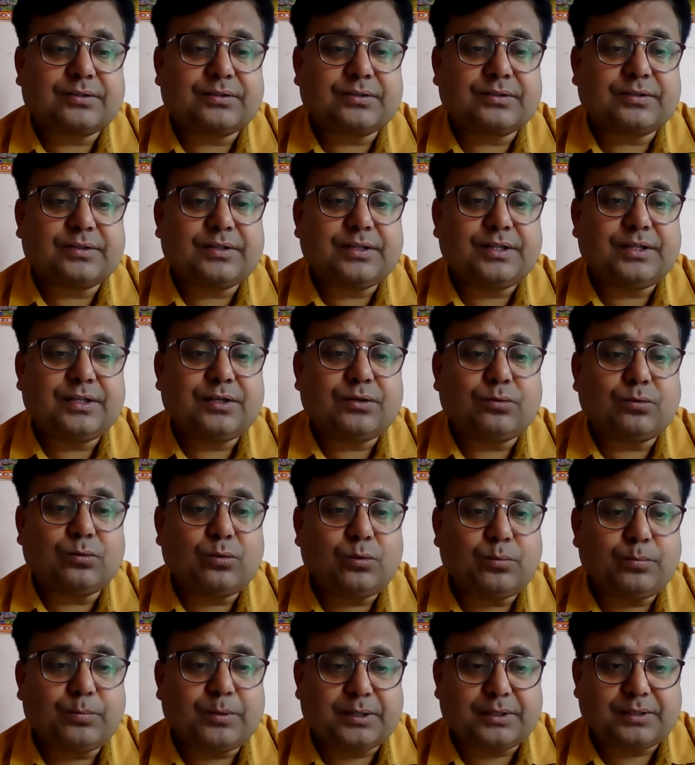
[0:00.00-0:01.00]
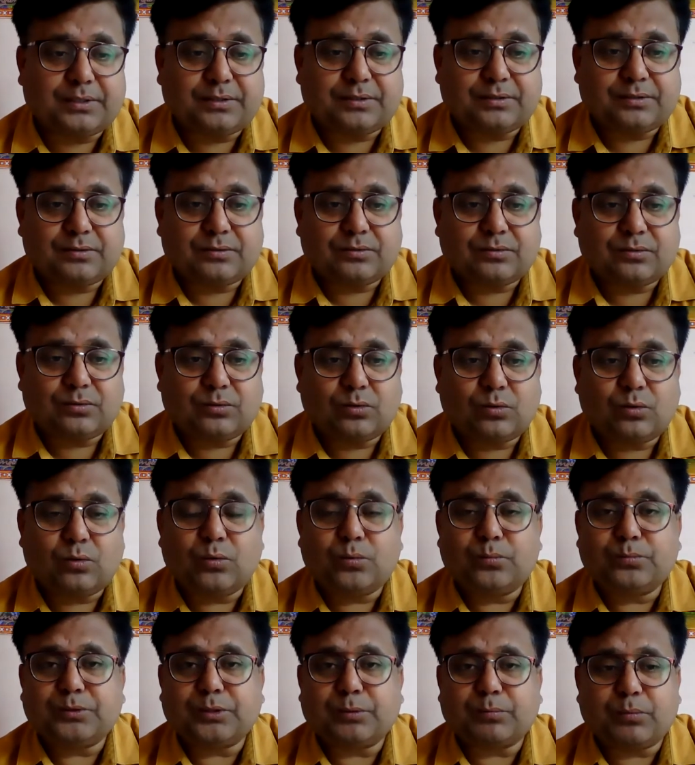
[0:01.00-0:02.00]
the woman
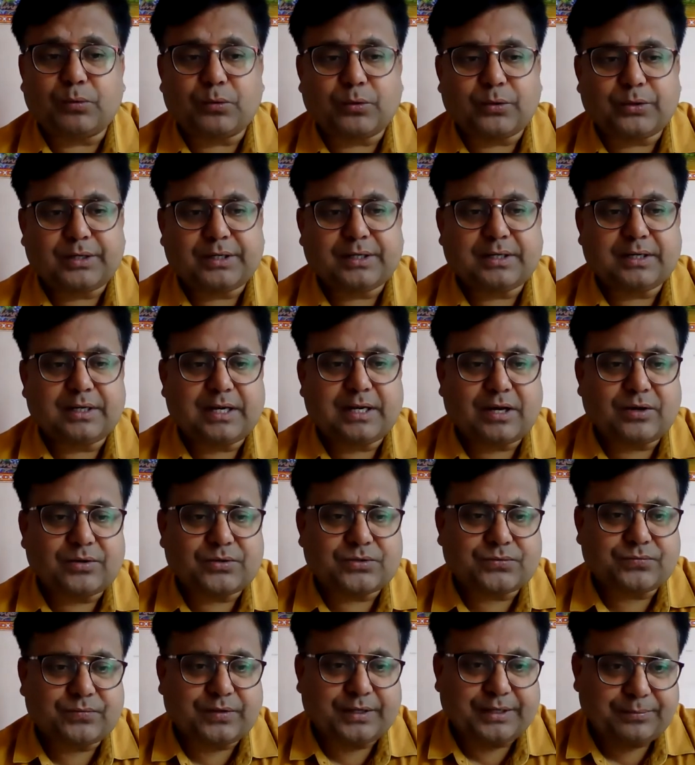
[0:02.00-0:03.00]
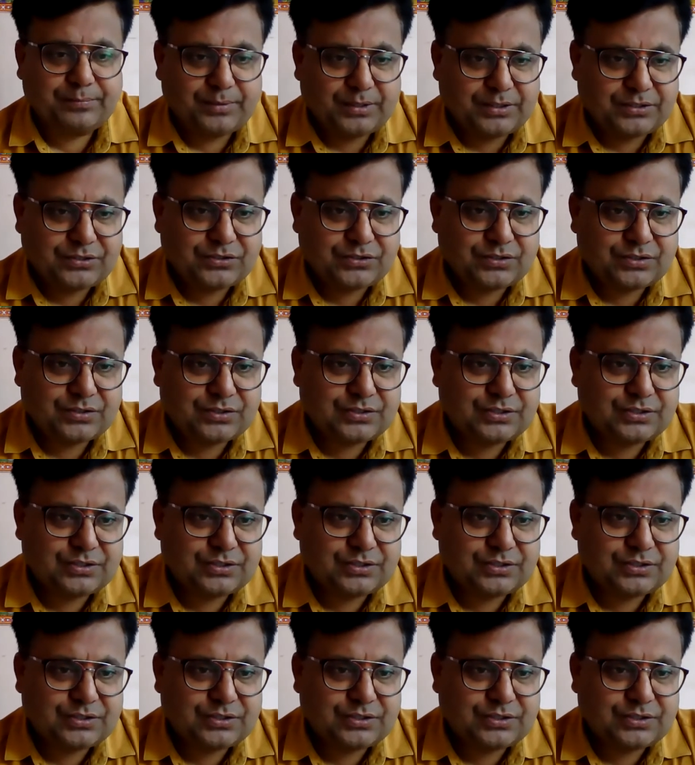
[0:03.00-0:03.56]
whom the poet loves very much,